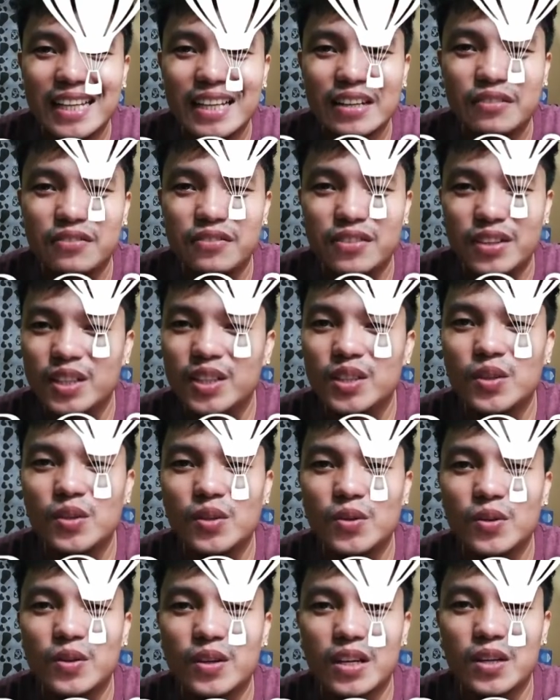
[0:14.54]
ng video
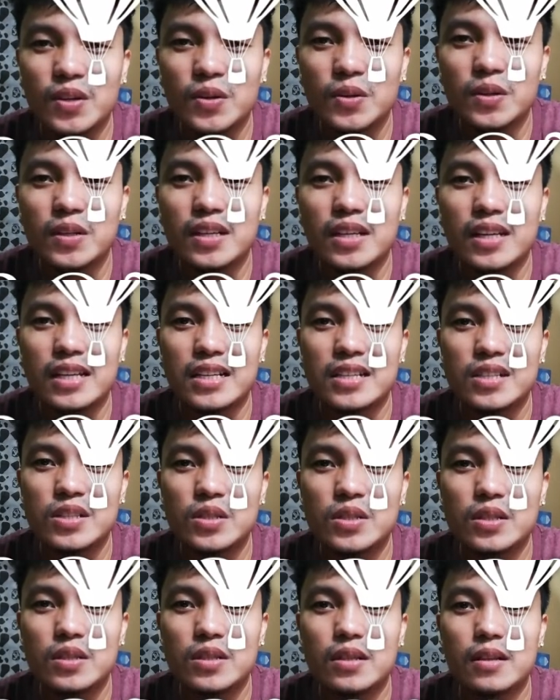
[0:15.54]
ko ngayon is
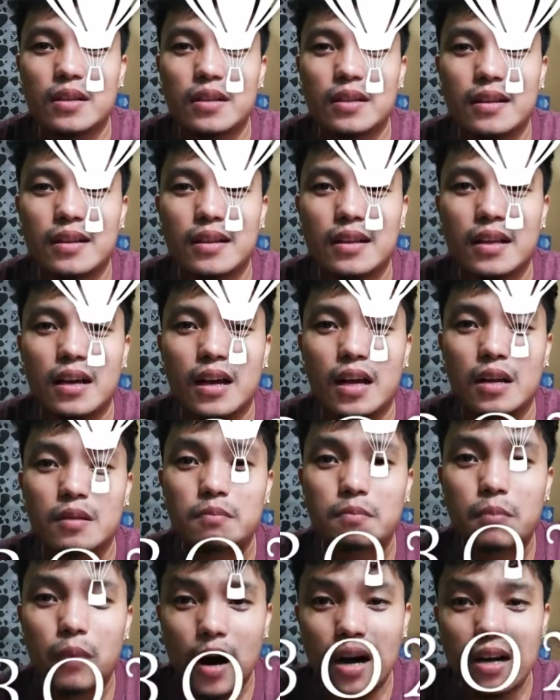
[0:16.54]

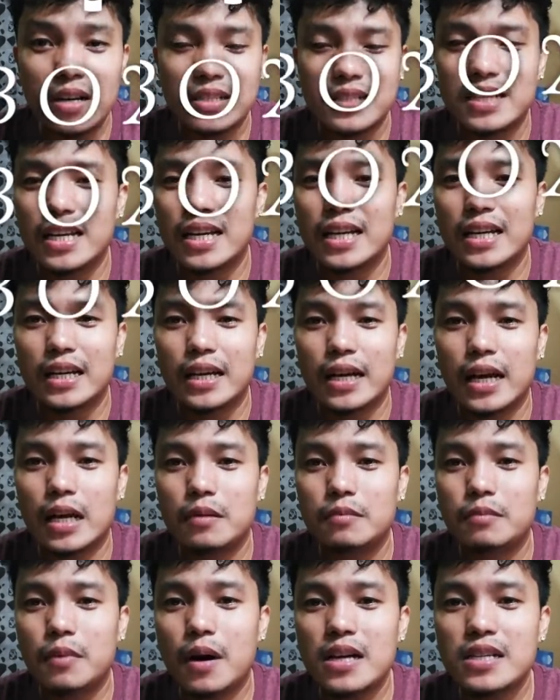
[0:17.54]
unboxing.
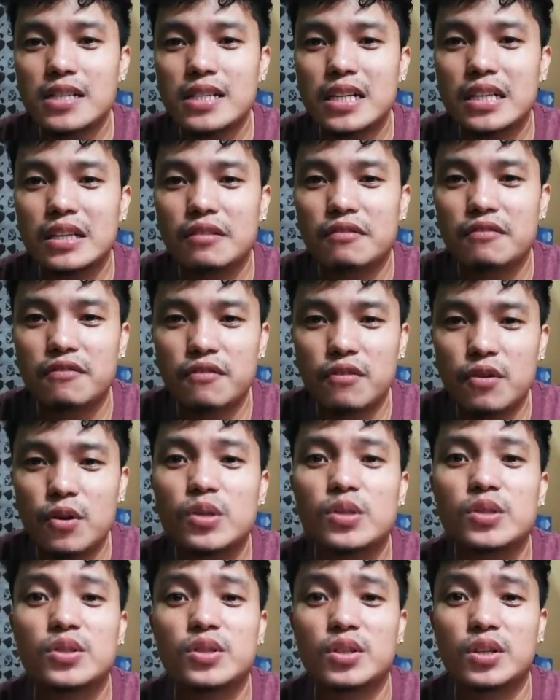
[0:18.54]
Unboxing ng
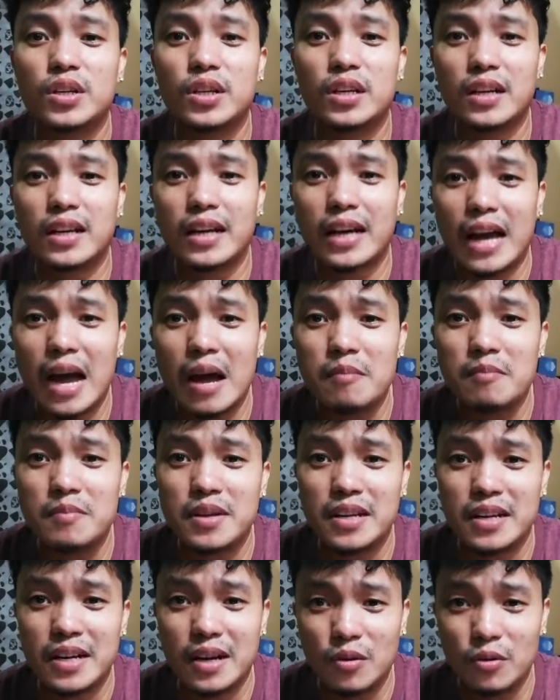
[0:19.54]
first
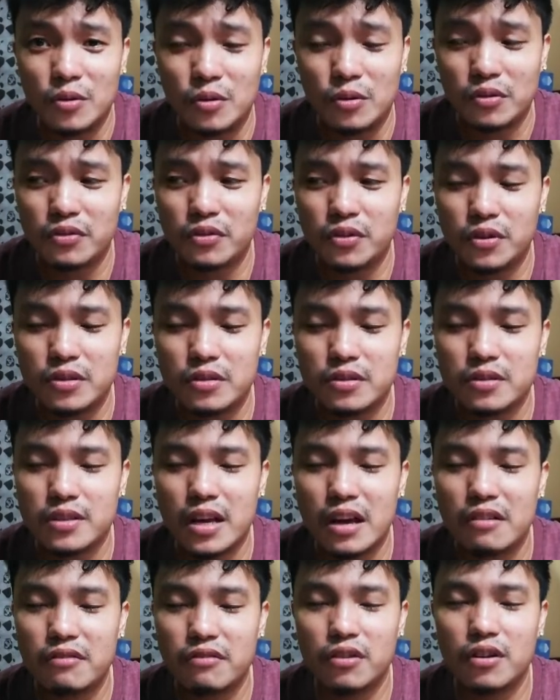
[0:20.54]
camera ko. First
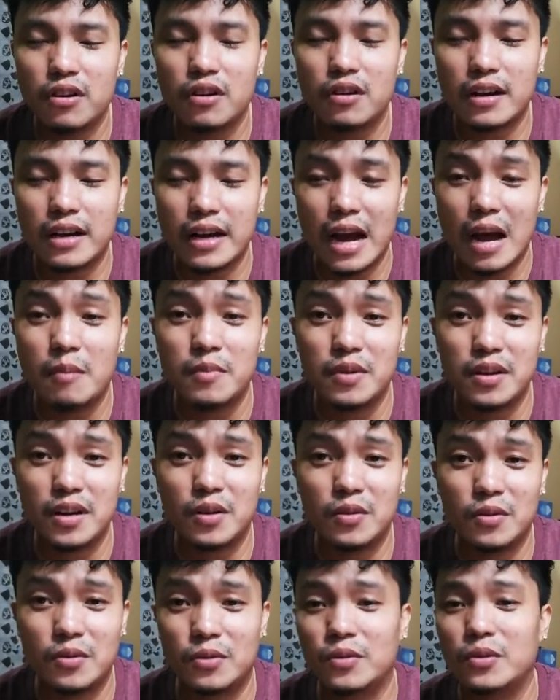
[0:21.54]
ever
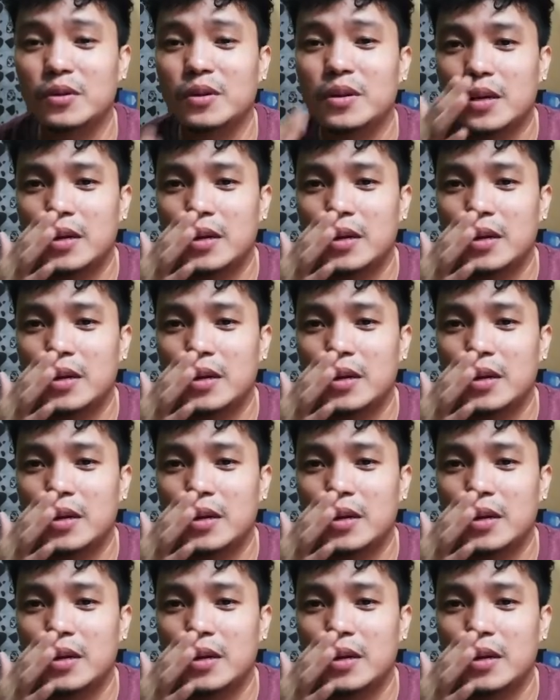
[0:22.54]
camera ko